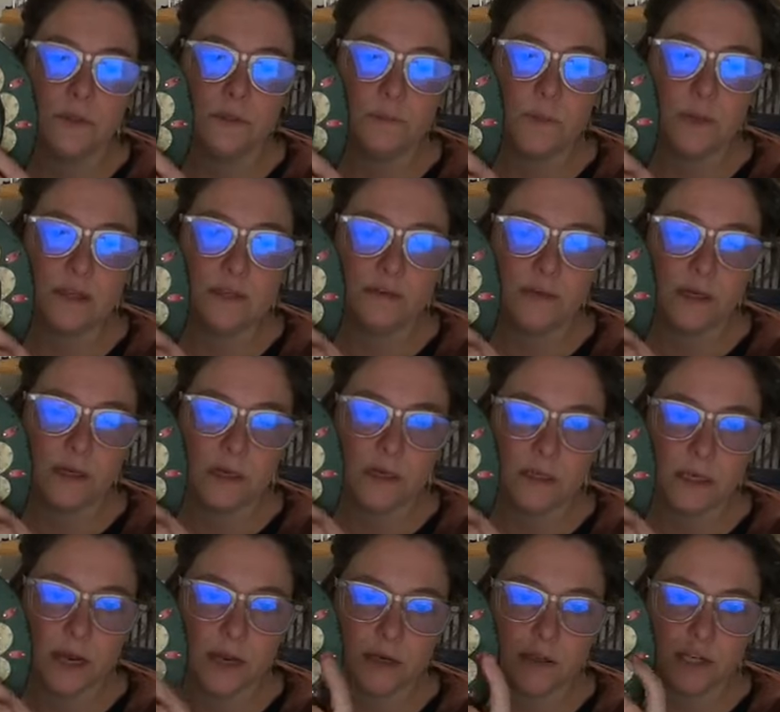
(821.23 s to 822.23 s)
Pennsylvania
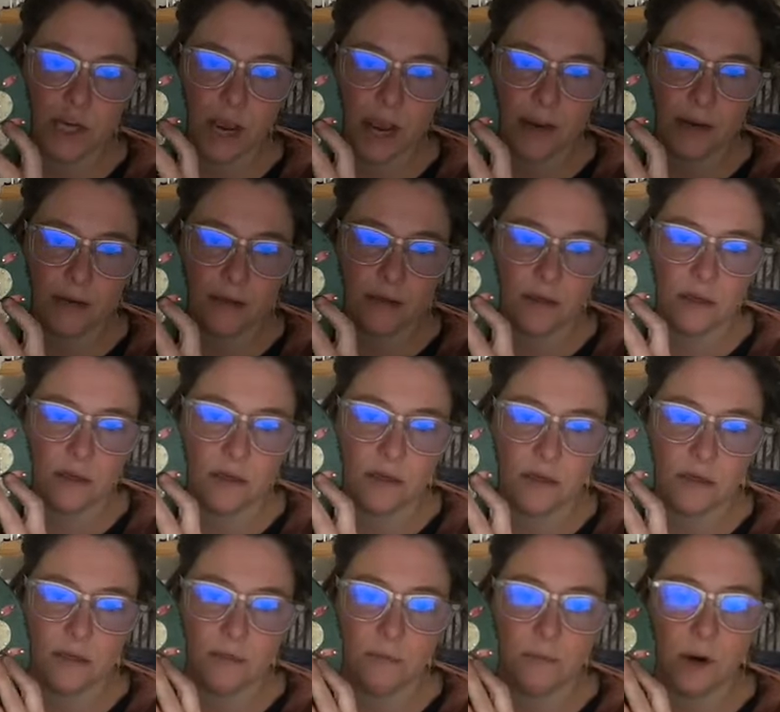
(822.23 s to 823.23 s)
Dutch
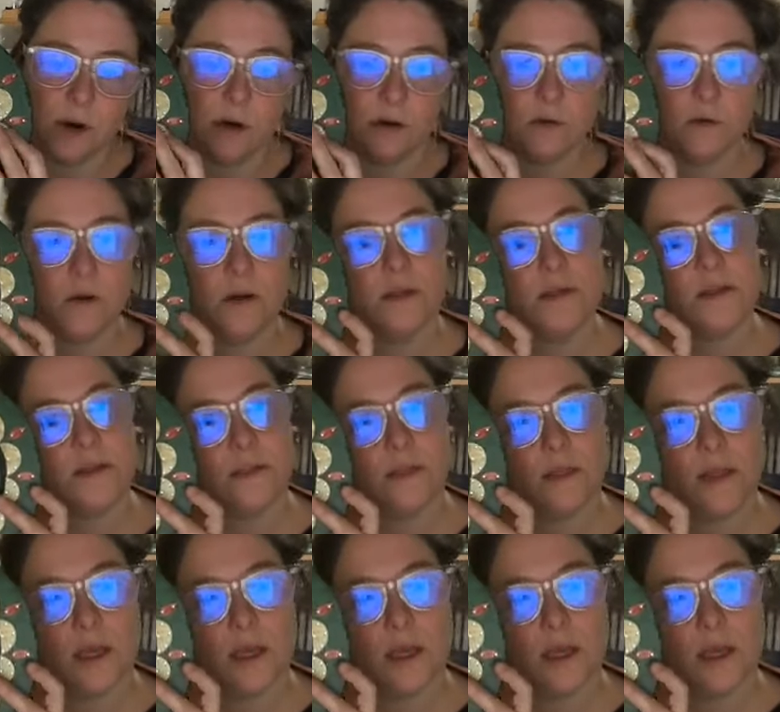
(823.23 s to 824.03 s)
hexes and barn quilts and